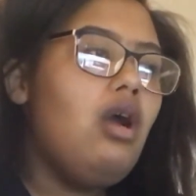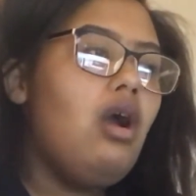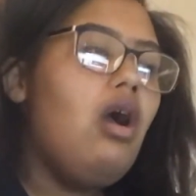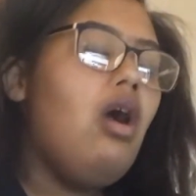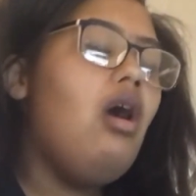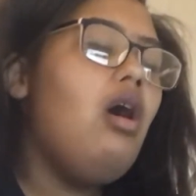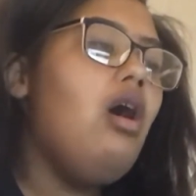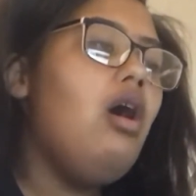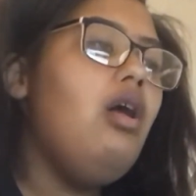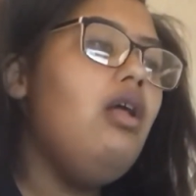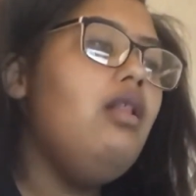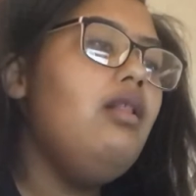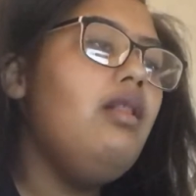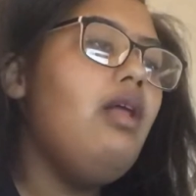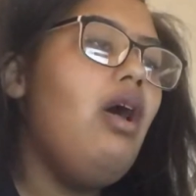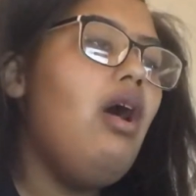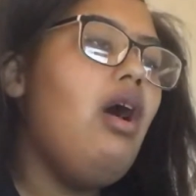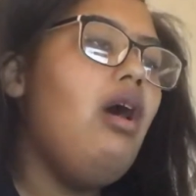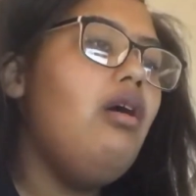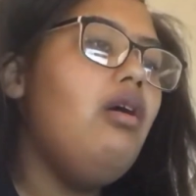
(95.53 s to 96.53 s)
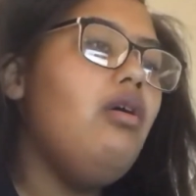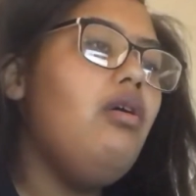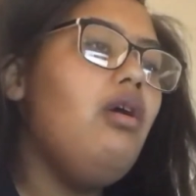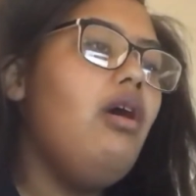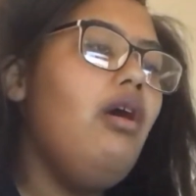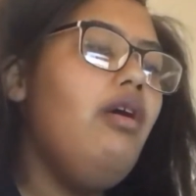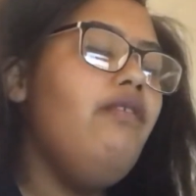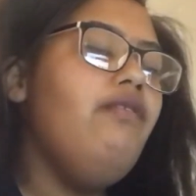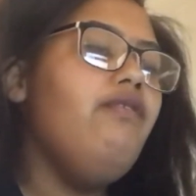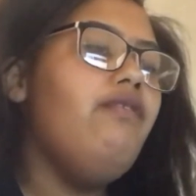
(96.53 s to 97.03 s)
All I
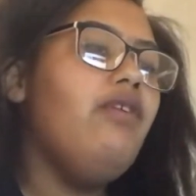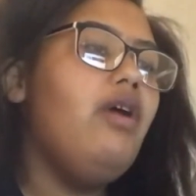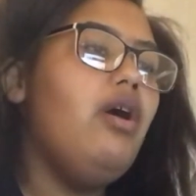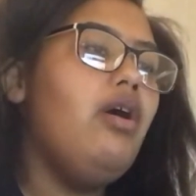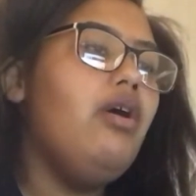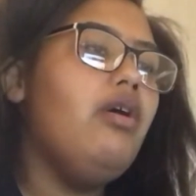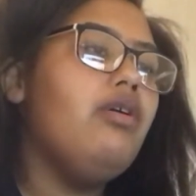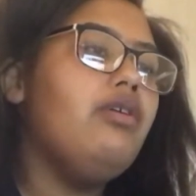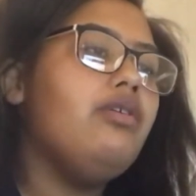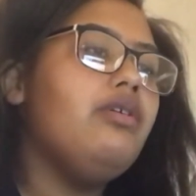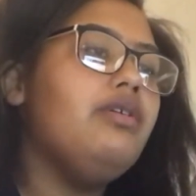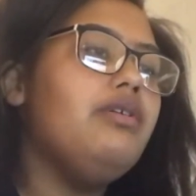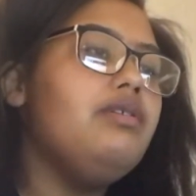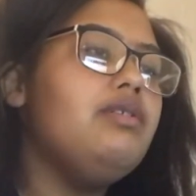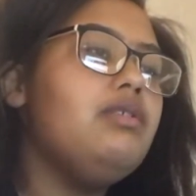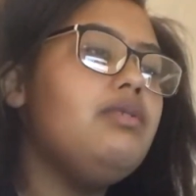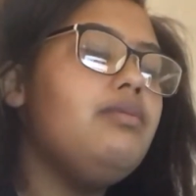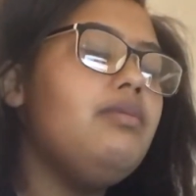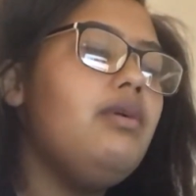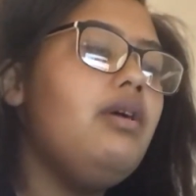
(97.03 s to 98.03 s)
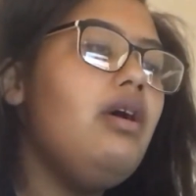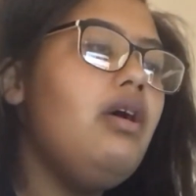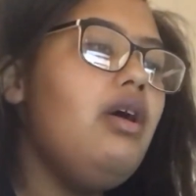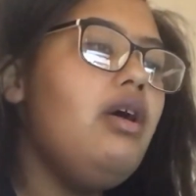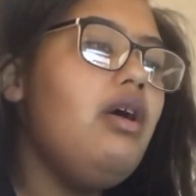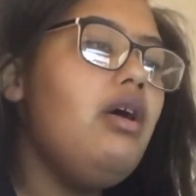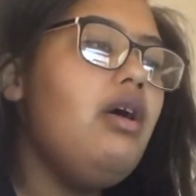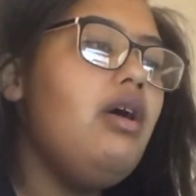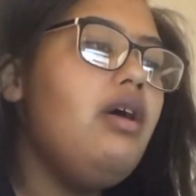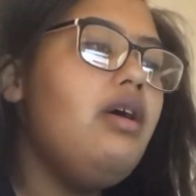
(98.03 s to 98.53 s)
want for
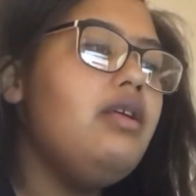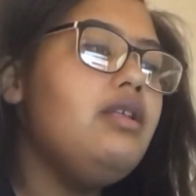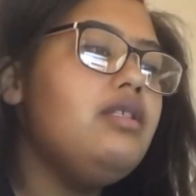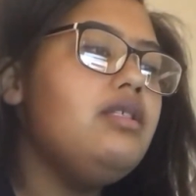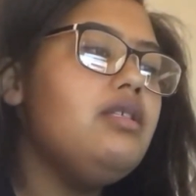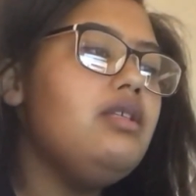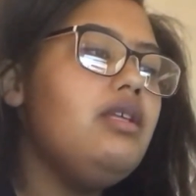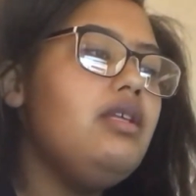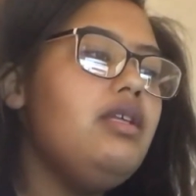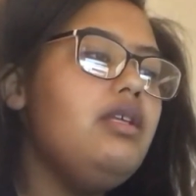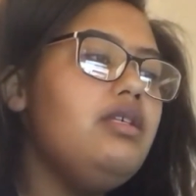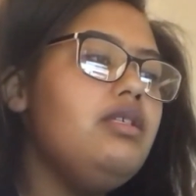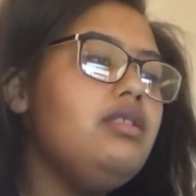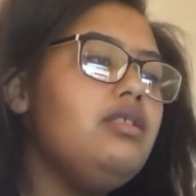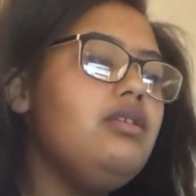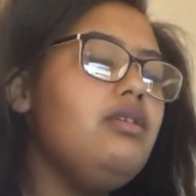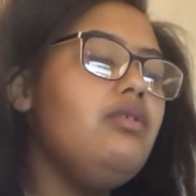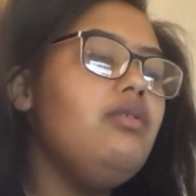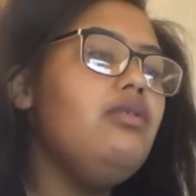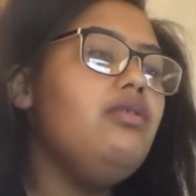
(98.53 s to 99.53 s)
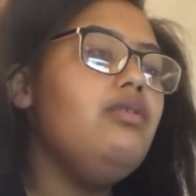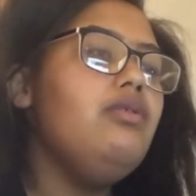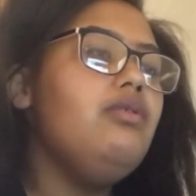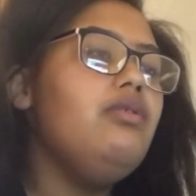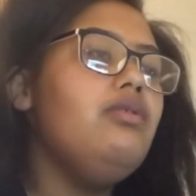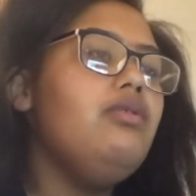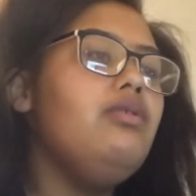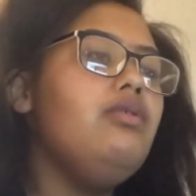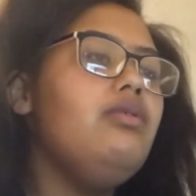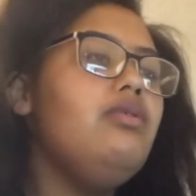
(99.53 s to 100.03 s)
Christmas is
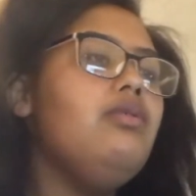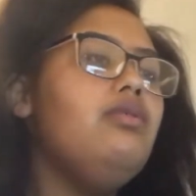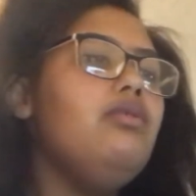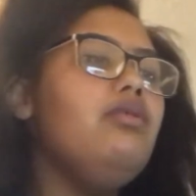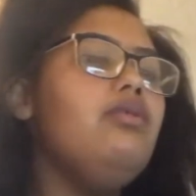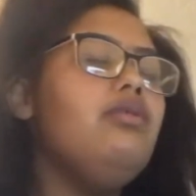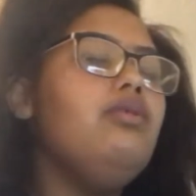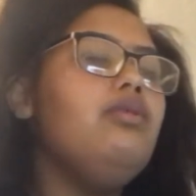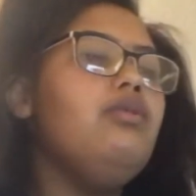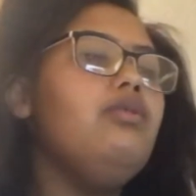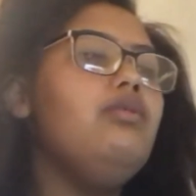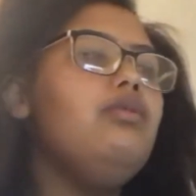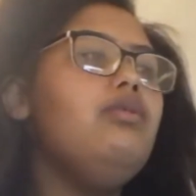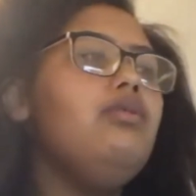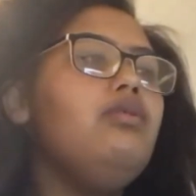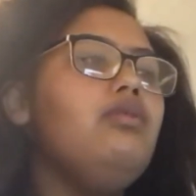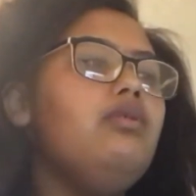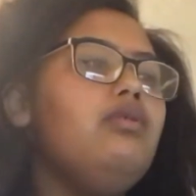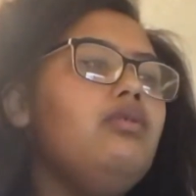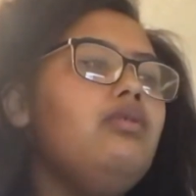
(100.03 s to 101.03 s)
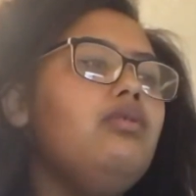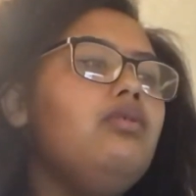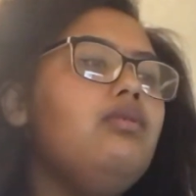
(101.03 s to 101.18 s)
you.